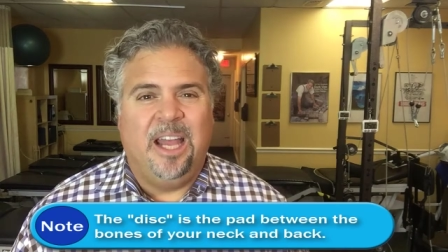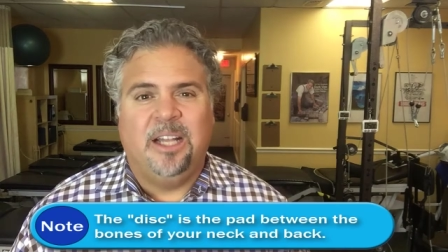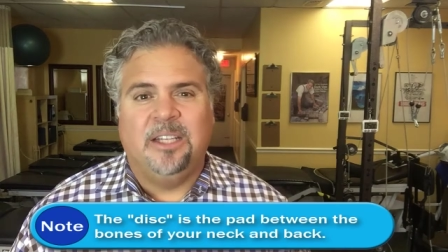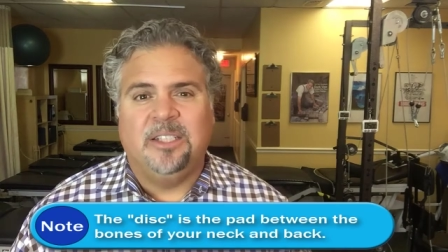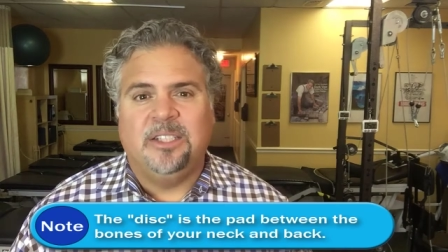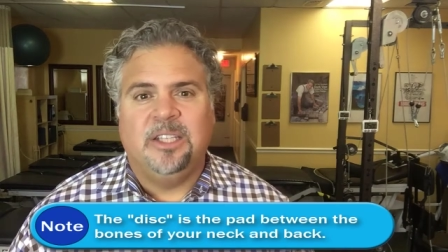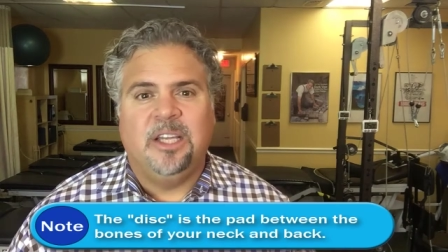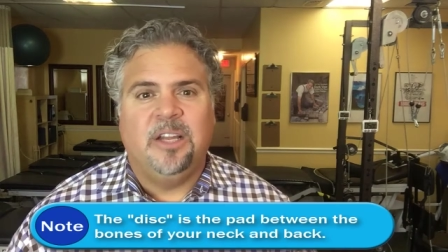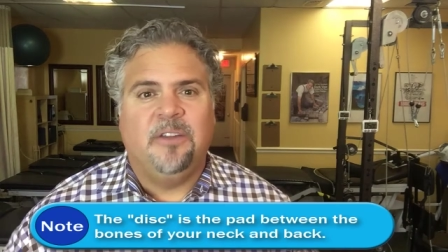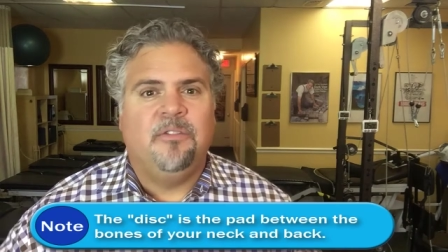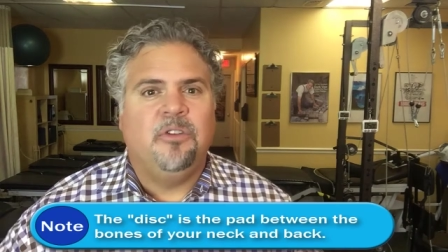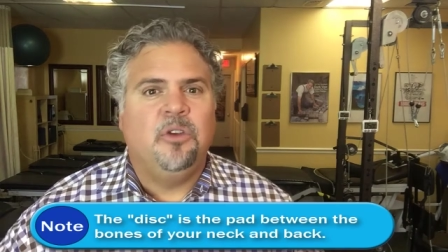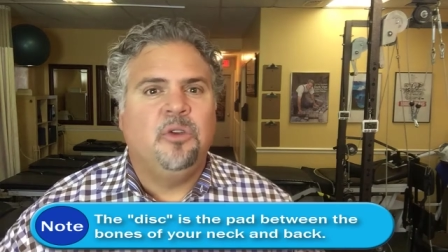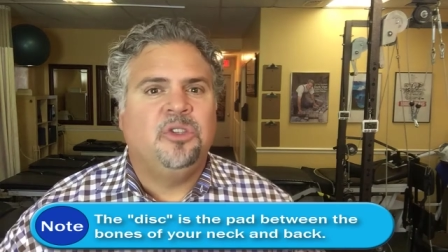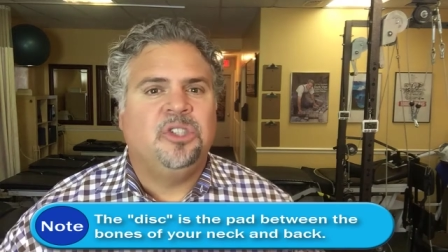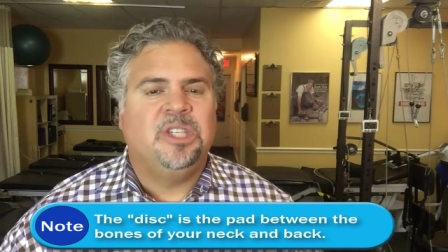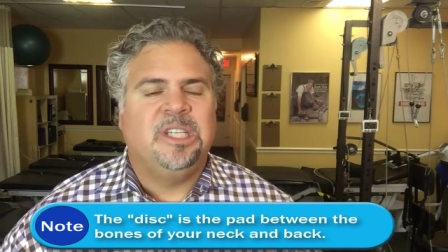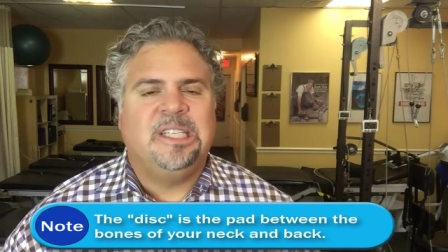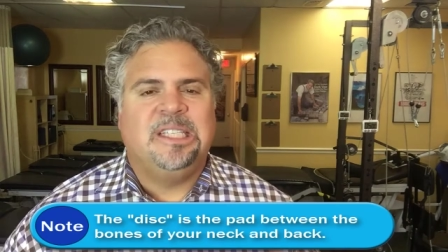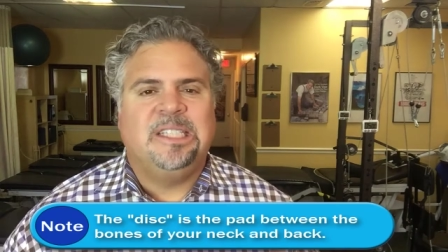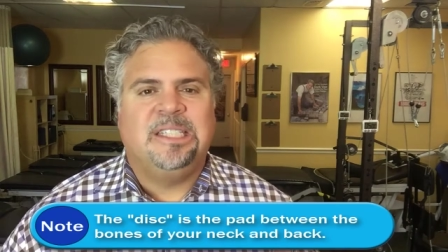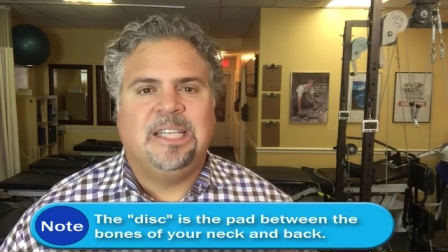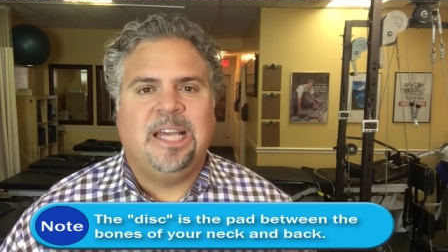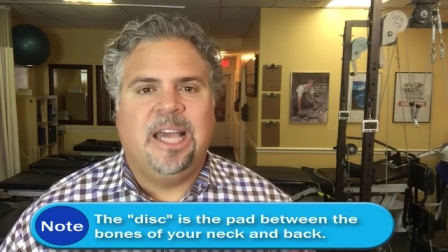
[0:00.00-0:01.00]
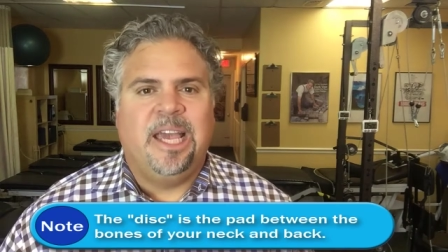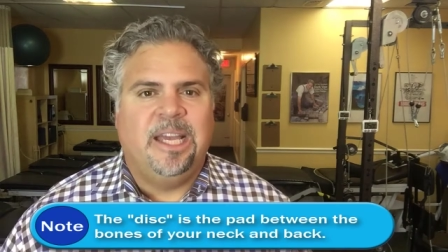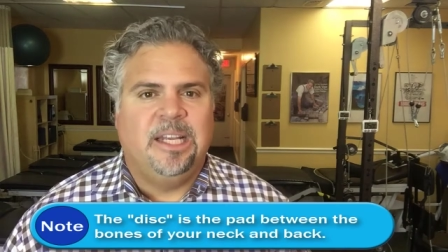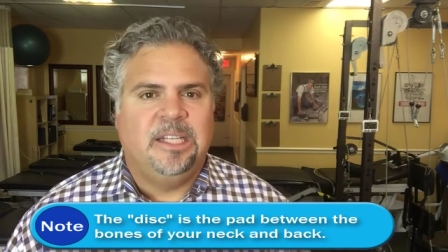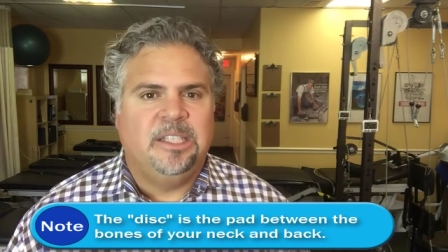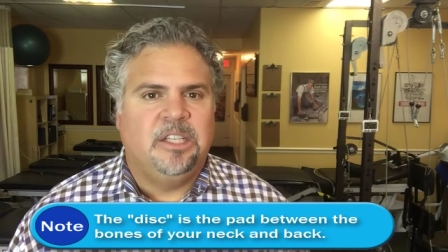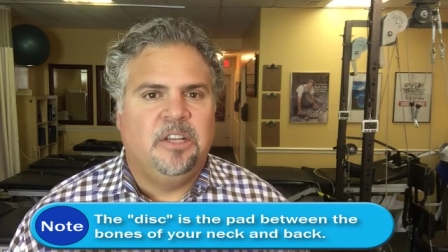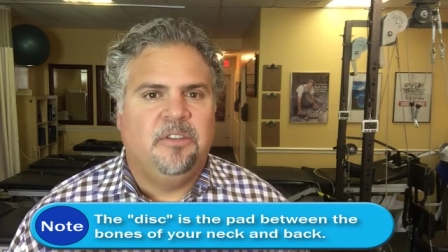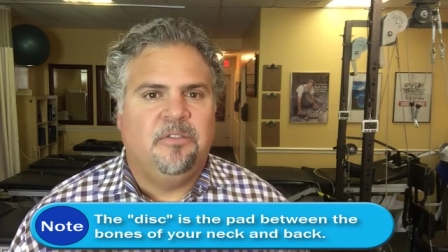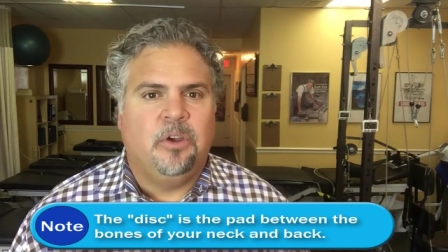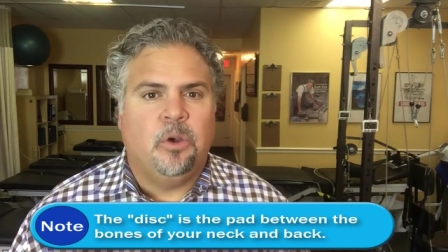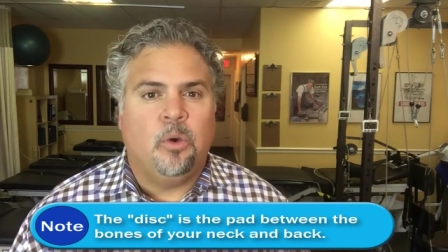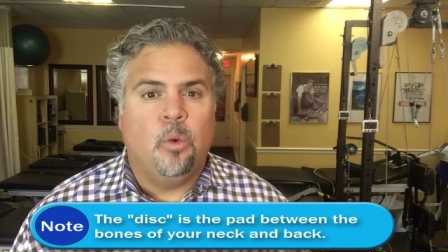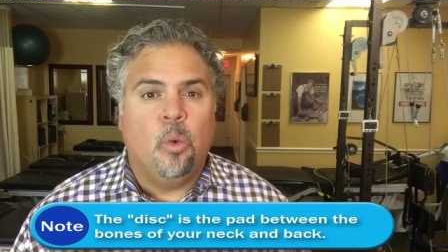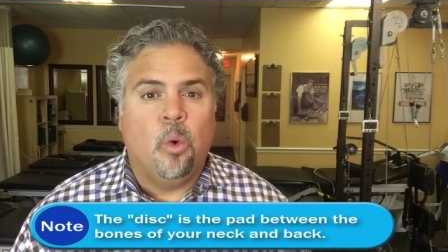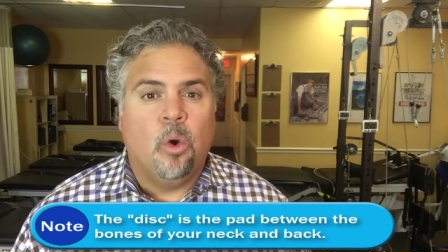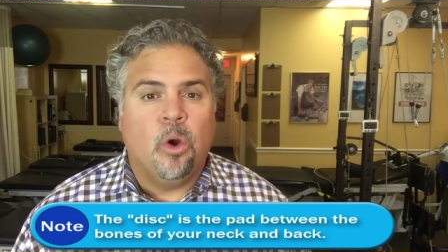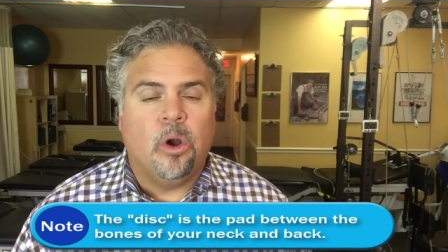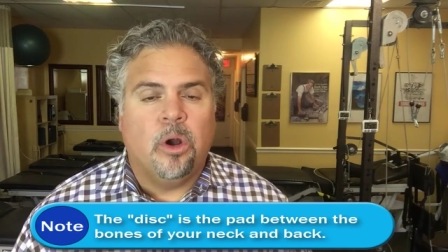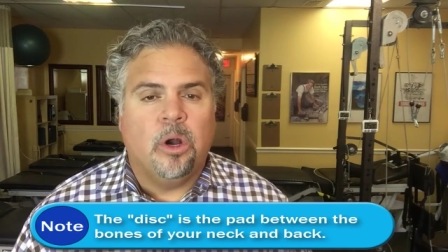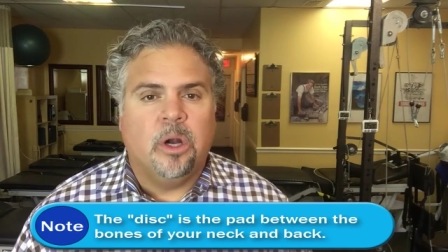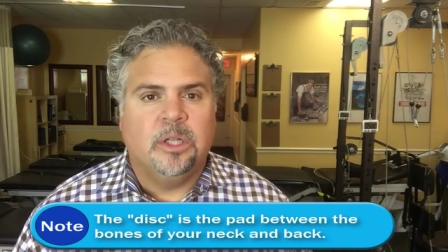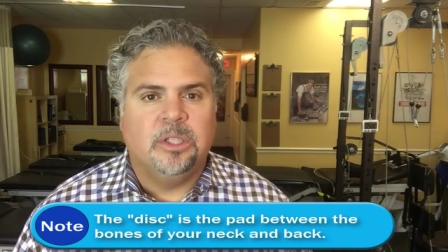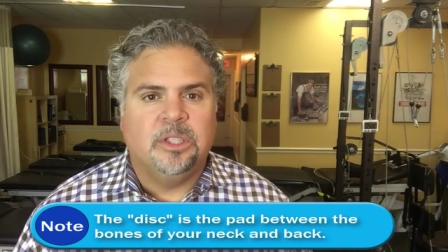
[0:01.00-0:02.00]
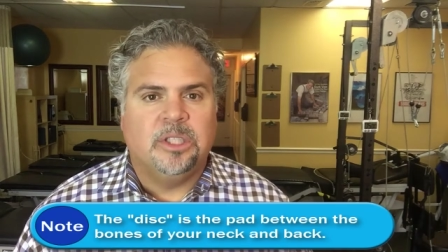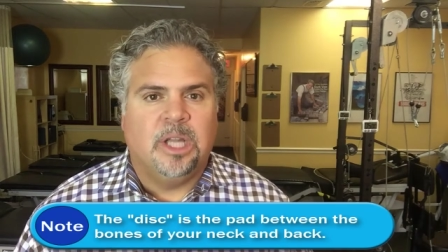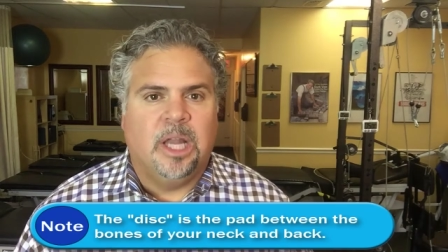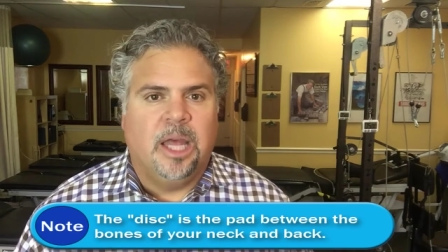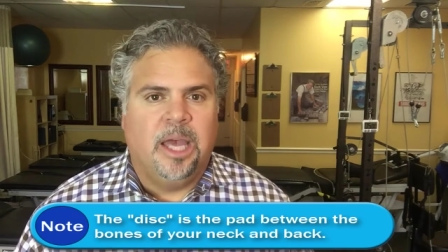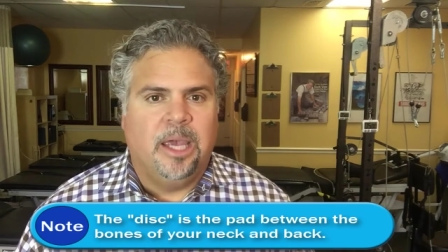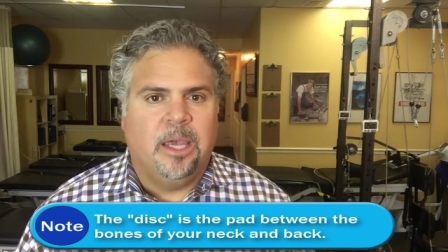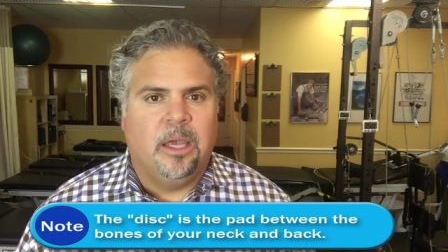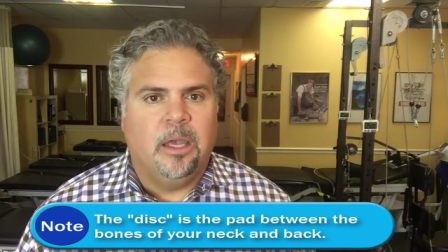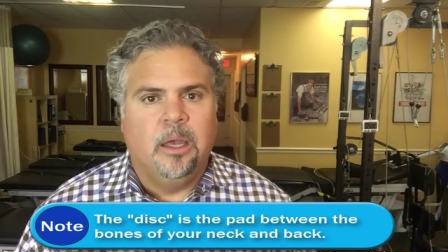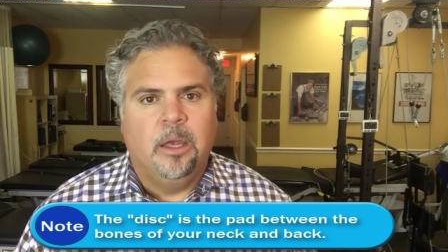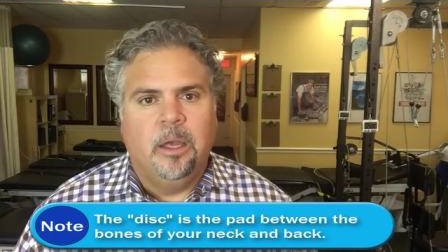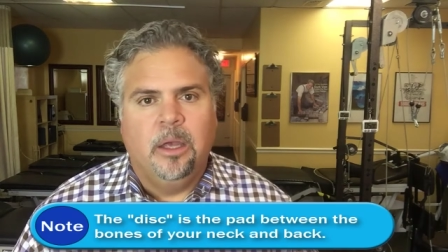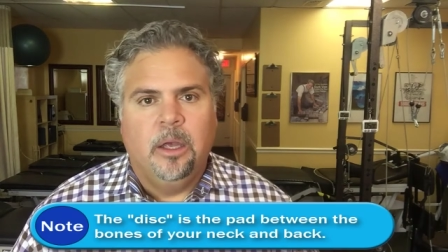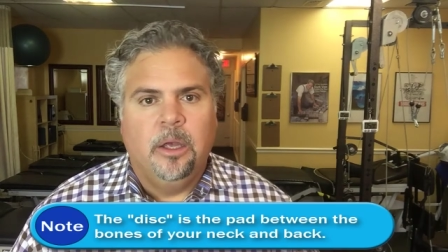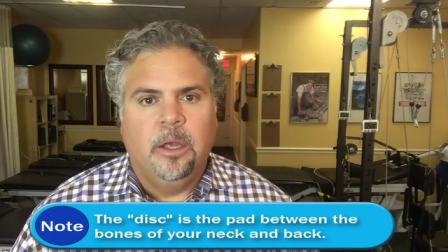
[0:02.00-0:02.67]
instead of using scientific words like